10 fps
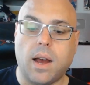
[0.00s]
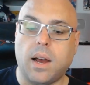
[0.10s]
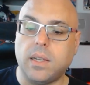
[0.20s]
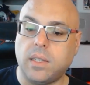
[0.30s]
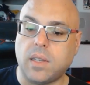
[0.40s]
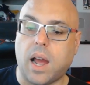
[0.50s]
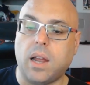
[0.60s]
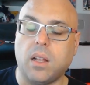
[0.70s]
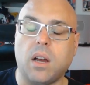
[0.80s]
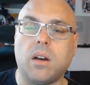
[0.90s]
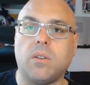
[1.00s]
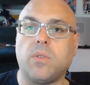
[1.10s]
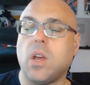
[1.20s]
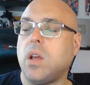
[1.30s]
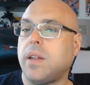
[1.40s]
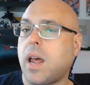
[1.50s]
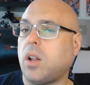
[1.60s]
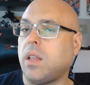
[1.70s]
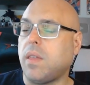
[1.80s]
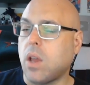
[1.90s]
style of. Not
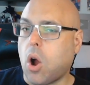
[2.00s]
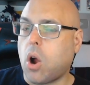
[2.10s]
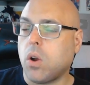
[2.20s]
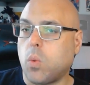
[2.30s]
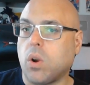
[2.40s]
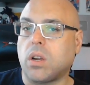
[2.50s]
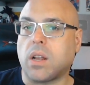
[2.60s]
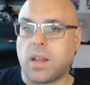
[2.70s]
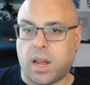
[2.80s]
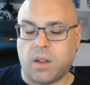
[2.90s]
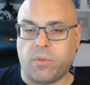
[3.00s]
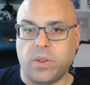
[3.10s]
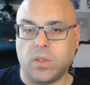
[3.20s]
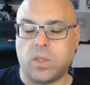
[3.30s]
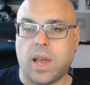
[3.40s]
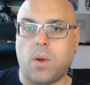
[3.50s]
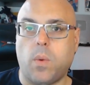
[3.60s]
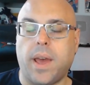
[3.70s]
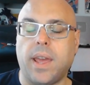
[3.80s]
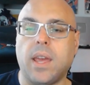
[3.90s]
only the artwork kind of feels that
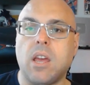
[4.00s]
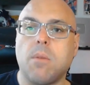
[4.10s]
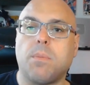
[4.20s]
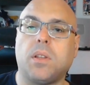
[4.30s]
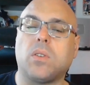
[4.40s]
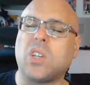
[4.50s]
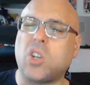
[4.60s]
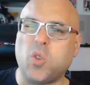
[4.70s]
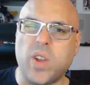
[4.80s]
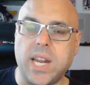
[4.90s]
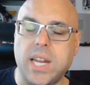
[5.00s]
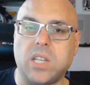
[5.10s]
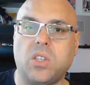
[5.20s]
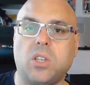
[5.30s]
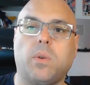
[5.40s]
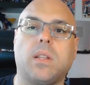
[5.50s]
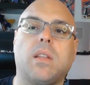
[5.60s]
way, but there's a grittiness to it.